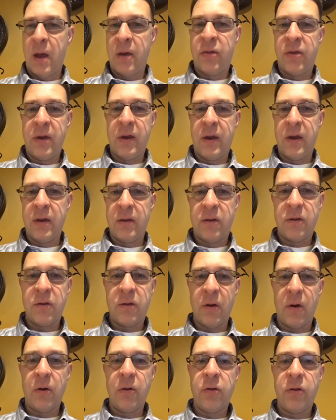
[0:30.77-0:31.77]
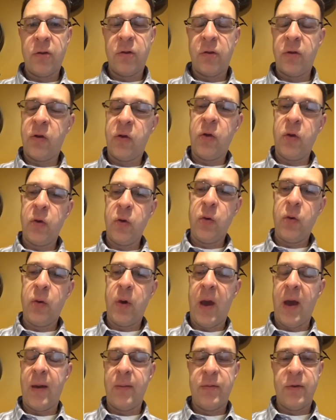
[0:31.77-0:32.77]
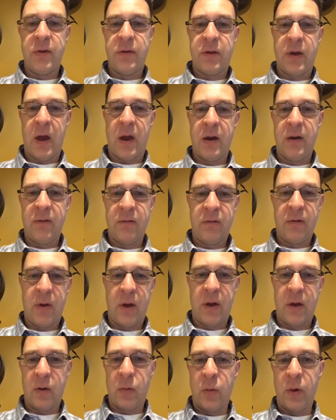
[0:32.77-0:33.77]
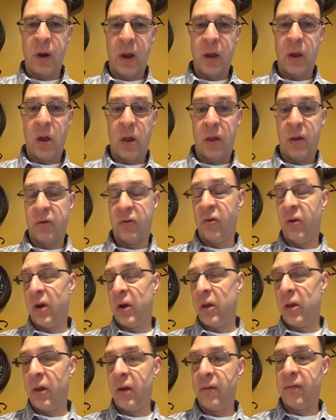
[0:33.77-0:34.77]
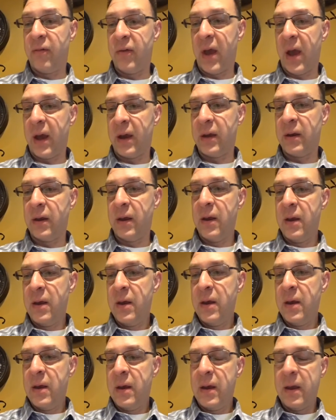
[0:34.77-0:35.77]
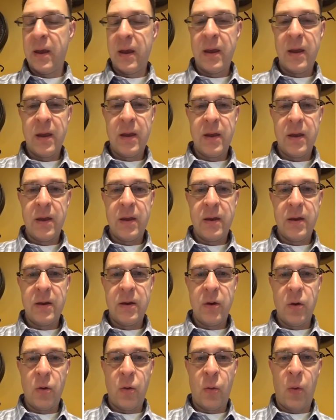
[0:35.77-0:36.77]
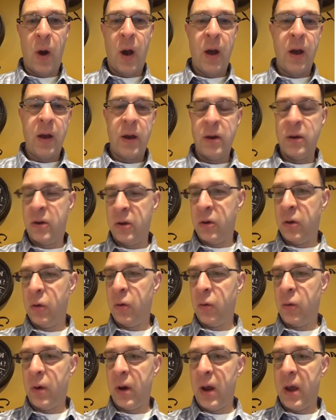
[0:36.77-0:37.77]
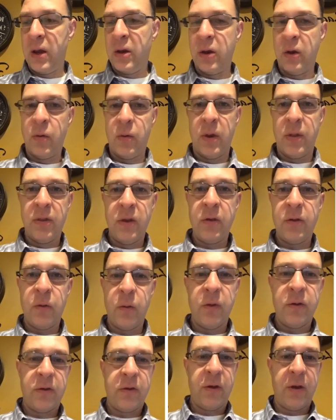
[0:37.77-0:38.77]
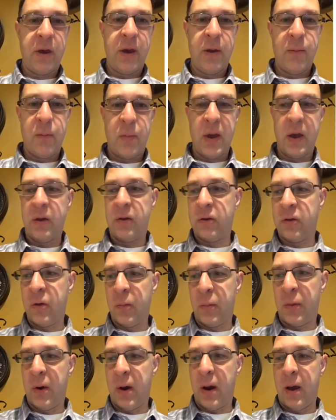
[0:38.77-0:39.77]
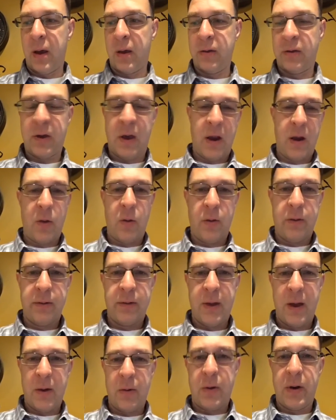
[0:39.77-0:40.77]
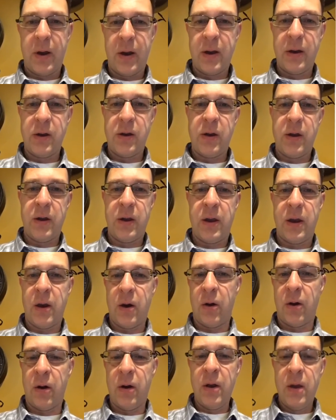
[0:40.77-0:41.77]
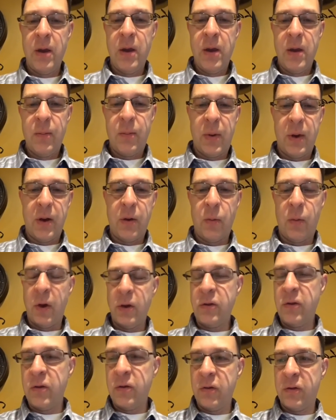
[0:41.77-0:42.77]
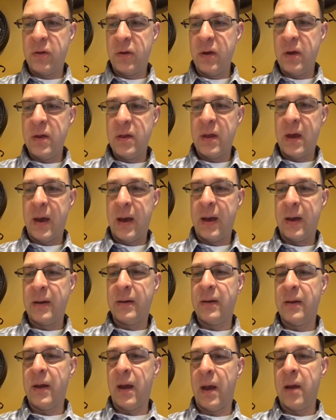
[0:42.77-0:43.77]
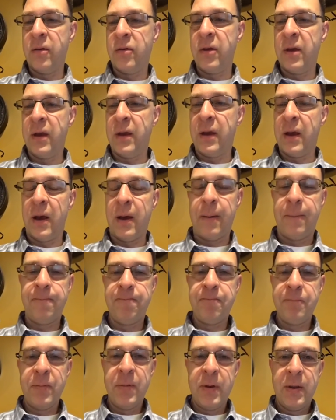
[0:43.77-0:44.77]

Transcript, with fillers: I think it starts to have this kind of uh, what I call a trickle effect in why I do what I do. And this was the big surprise, kind of holding out on you here. But once you see that, I think um,